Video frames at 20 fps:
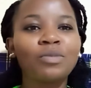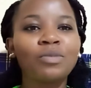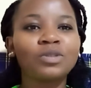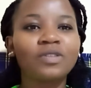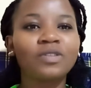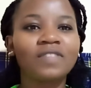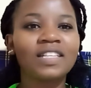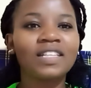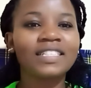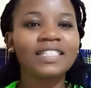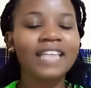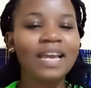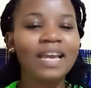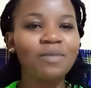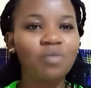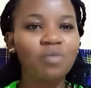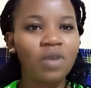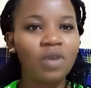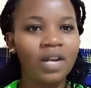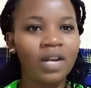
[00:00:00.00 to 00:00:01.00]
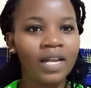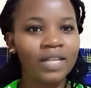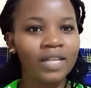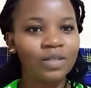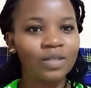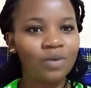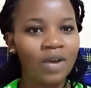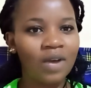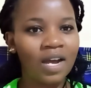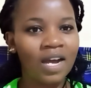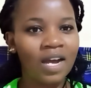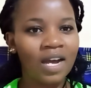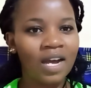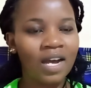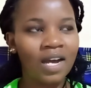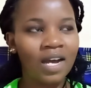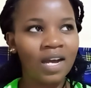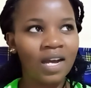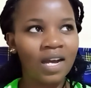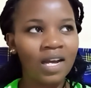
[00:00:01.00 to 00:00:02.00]
most of the time when wanaitwa
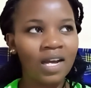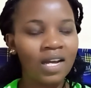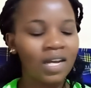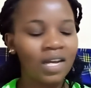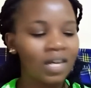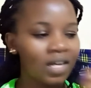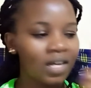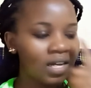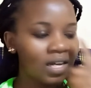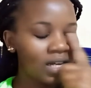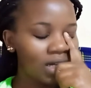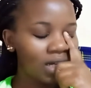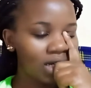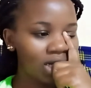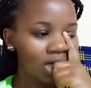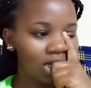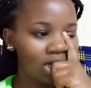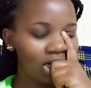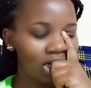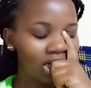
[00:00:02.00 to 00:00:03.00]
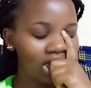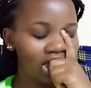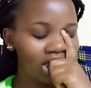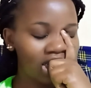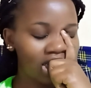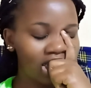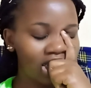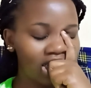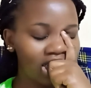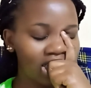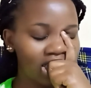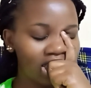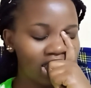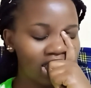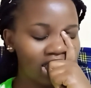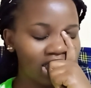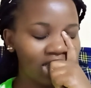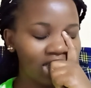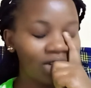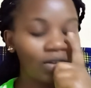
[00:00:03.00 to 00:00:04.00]
uh,
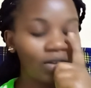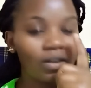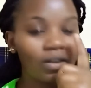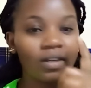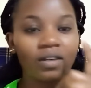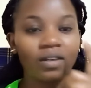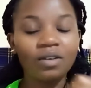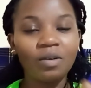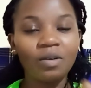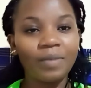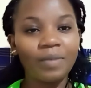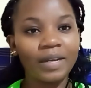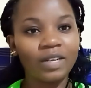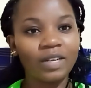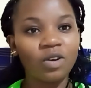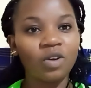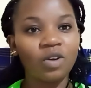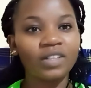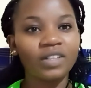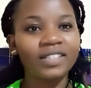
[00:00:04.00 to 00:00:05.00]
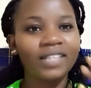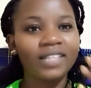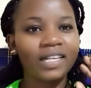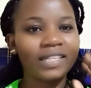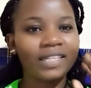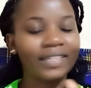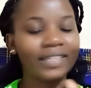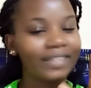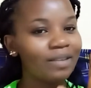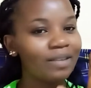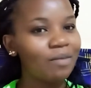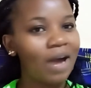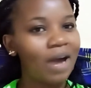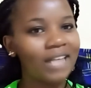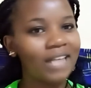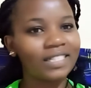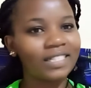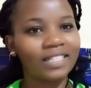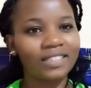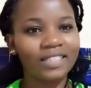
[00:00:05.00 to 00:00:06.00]
oh my god the, the name
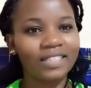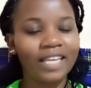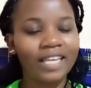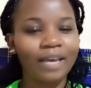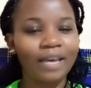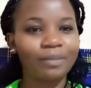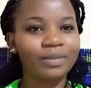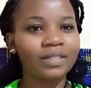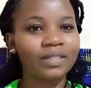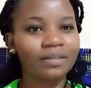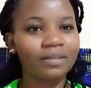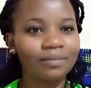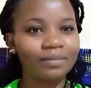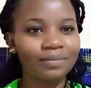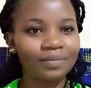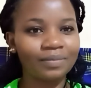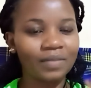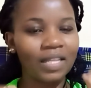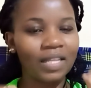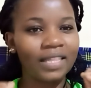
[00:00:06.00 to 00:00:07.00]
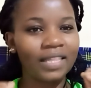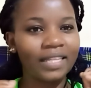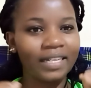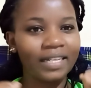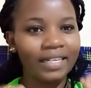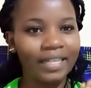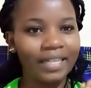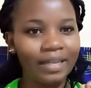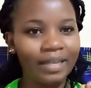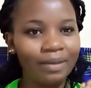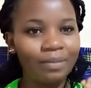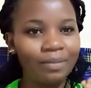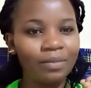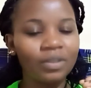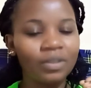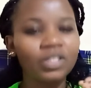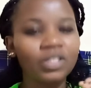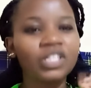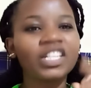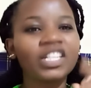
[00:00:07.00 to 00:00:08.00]
has escaped the name
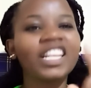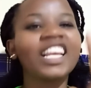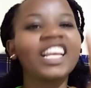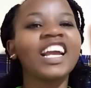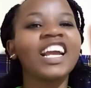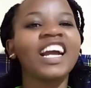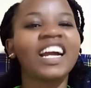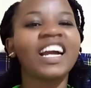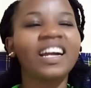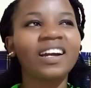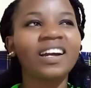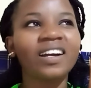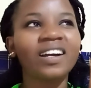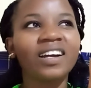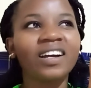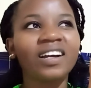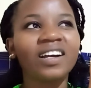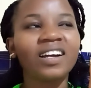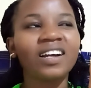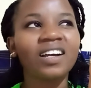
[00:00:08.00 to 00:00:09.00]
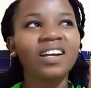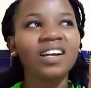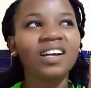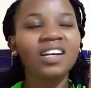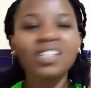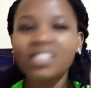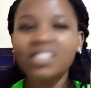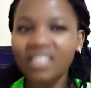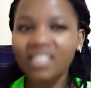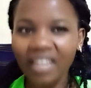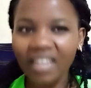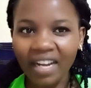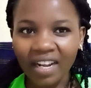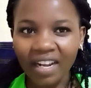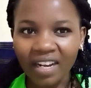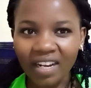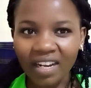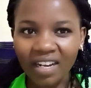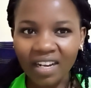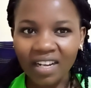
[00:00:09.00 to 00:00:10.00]
shrink shrink